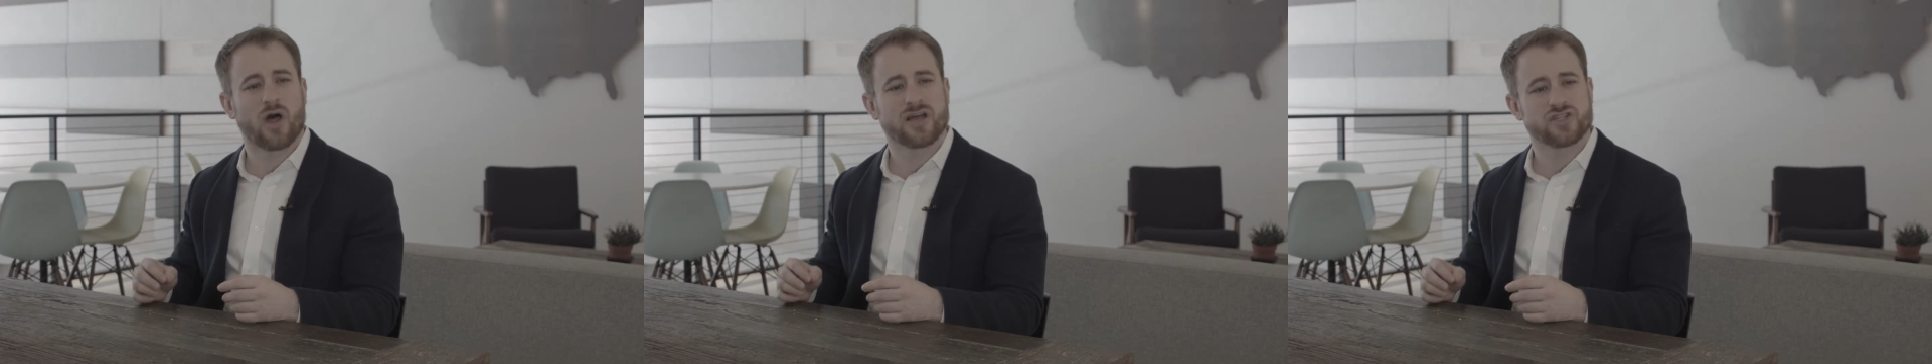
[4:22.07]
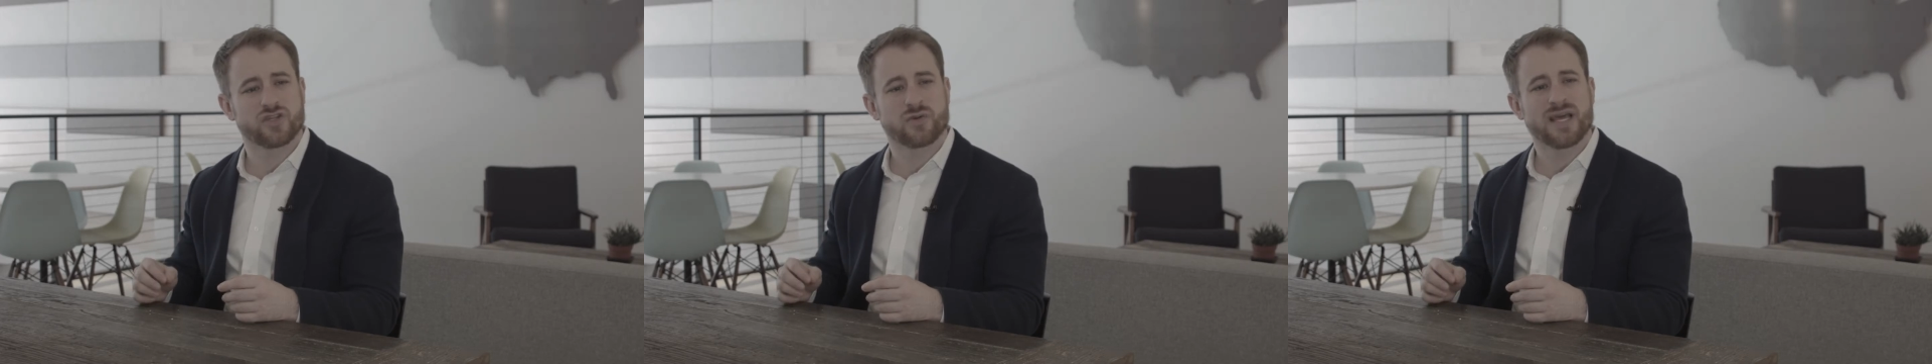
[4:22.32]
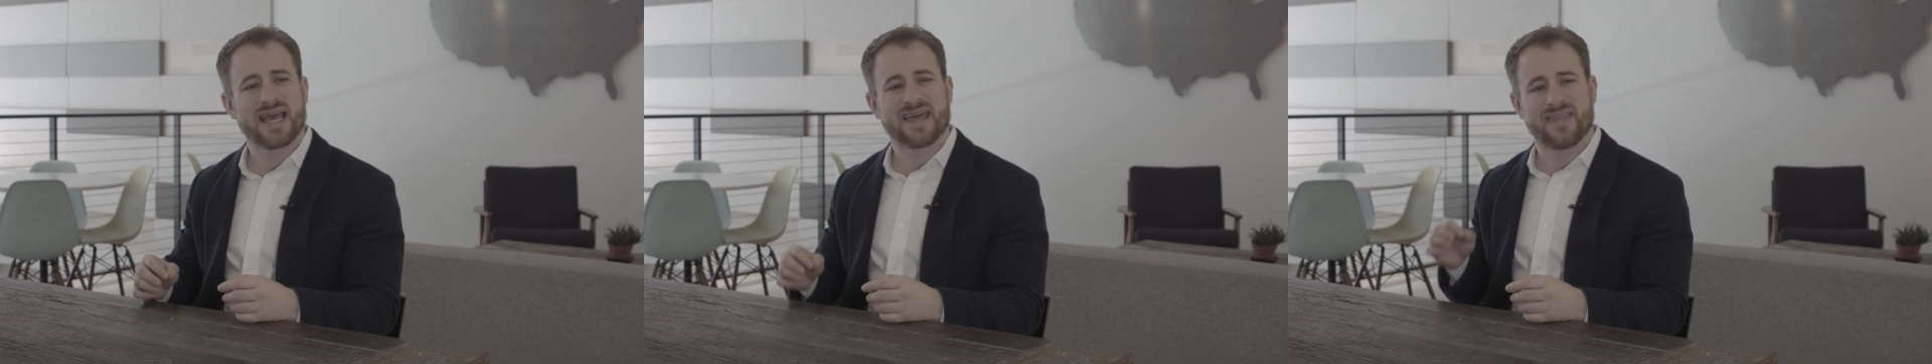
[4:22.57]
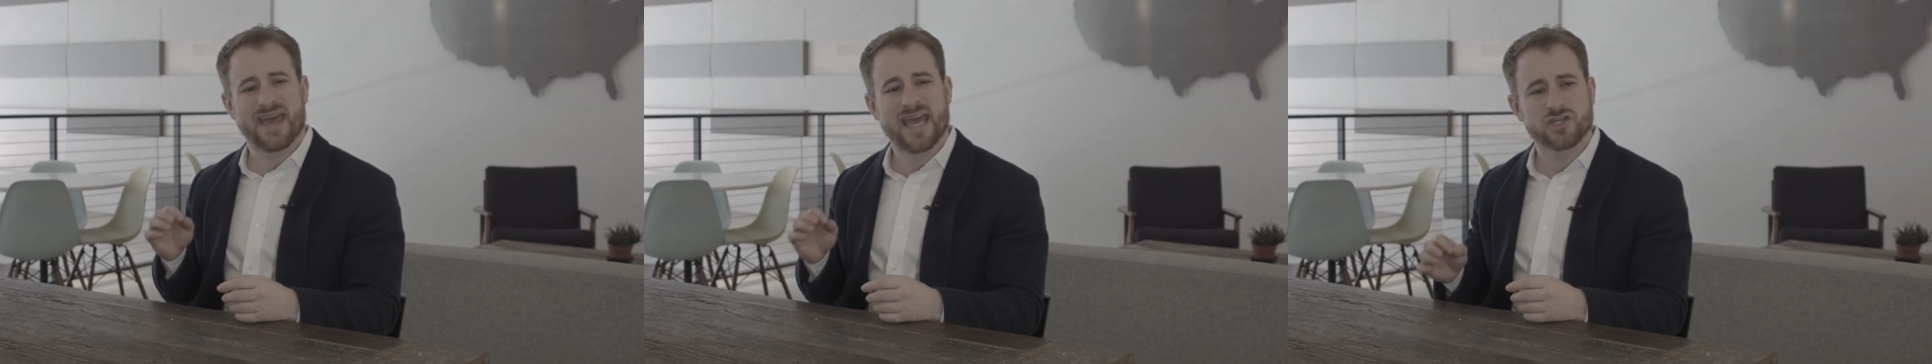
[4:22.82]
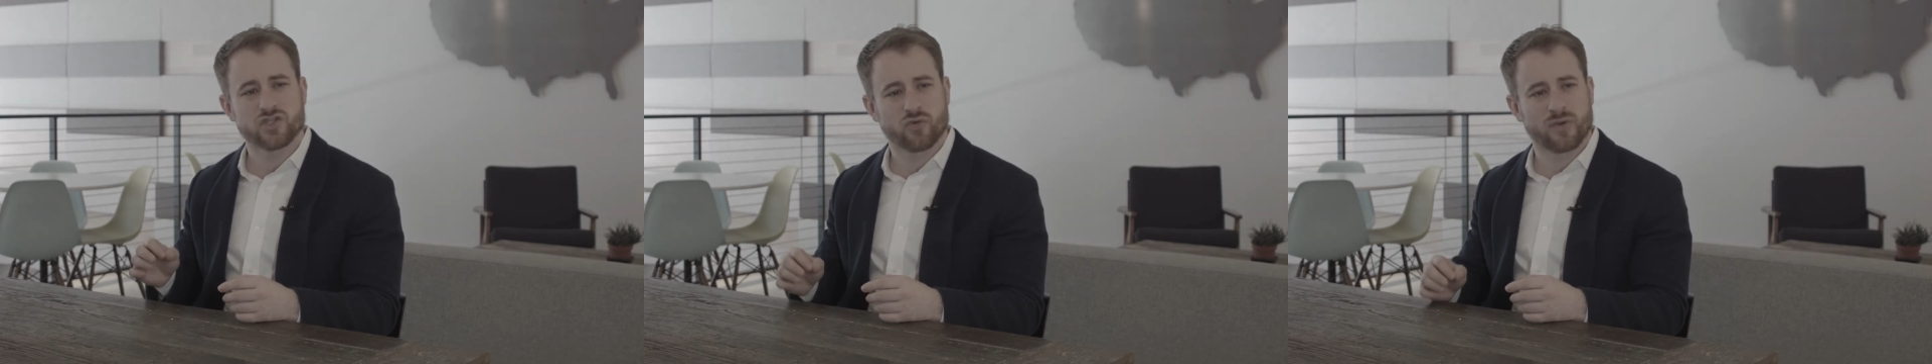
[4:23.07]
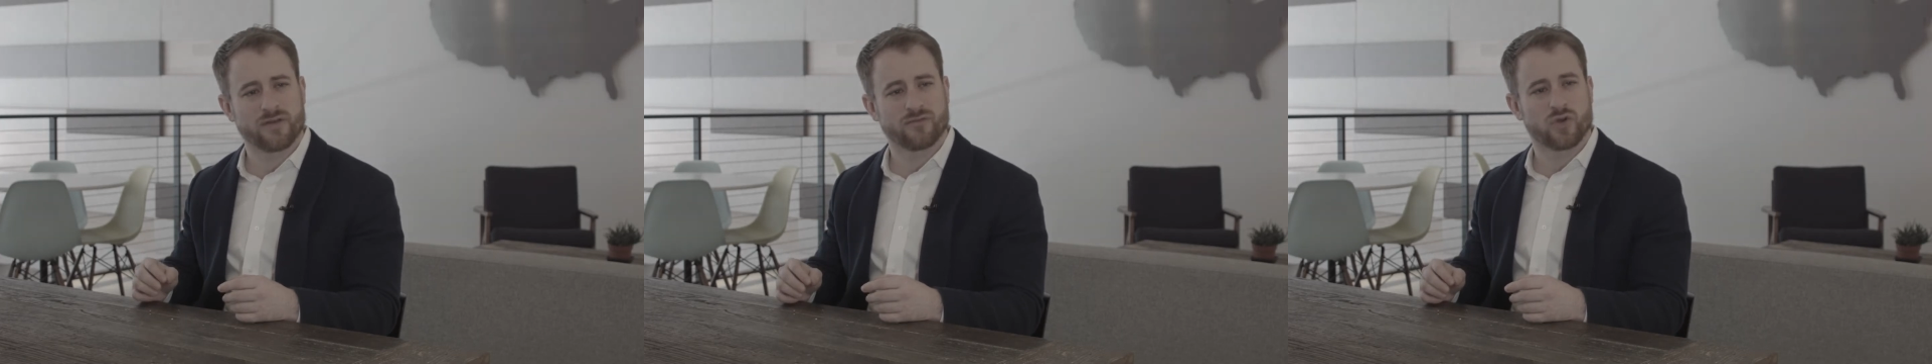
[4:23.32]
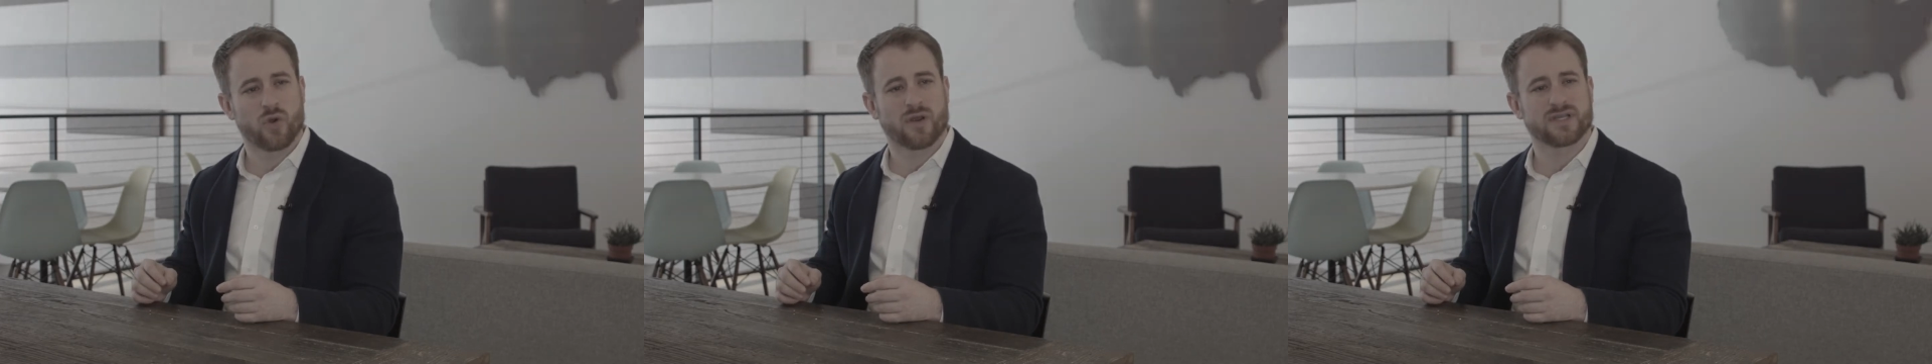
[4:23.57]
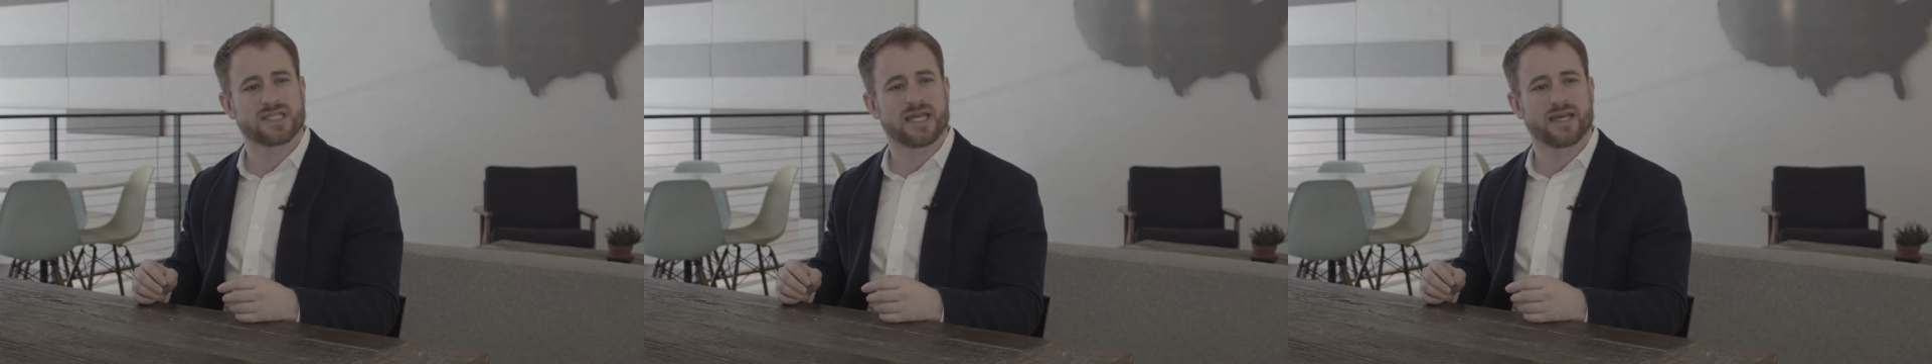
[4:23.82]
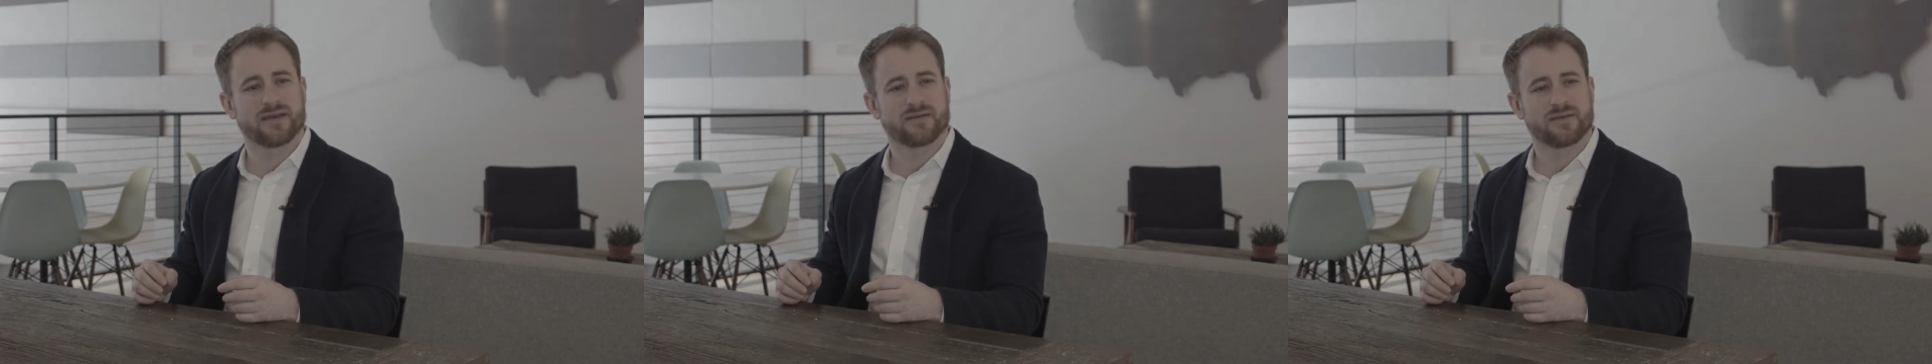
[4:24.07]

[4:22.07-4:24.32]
lawsuit in the history of New York City.